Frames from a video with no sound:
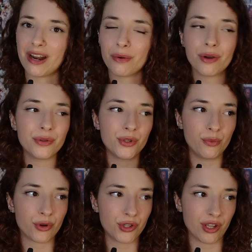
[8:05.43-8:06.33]
I wrote
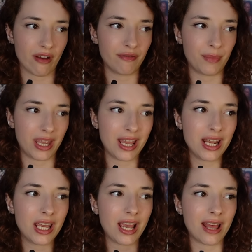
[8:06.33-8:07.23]
super soft
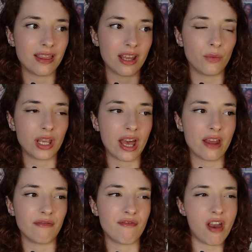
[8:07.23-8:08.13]
beginning, and then we
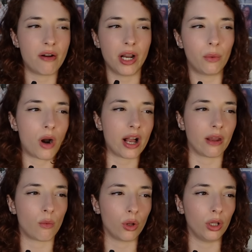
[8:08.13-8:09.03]
get very rock
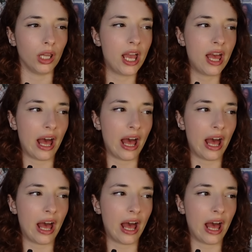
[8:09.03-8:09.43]
and roll.